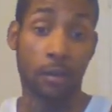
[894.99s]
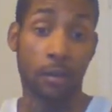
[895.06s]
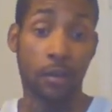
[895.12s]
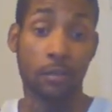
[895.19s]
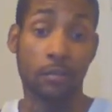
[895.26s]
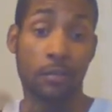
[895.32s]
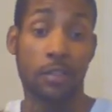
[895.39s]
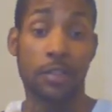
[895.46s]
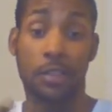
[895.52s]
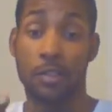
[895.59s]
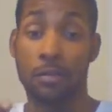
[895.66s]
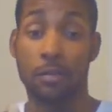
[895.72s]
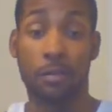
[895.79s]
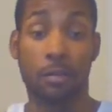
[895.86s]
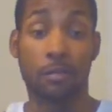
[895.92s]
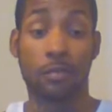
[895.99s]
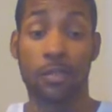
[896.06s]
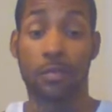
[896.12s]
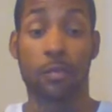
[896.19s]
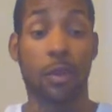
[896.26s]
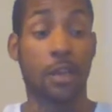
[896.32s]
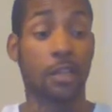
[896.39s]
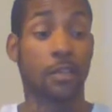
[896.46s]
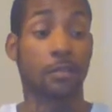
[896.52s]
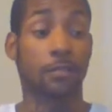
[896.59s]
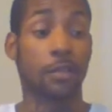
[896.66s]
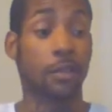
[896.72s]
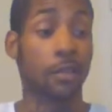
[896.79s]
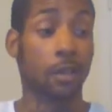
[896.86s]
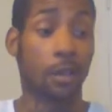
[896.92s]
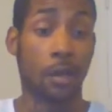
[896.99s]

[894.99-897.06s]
He was just, he was just watching me.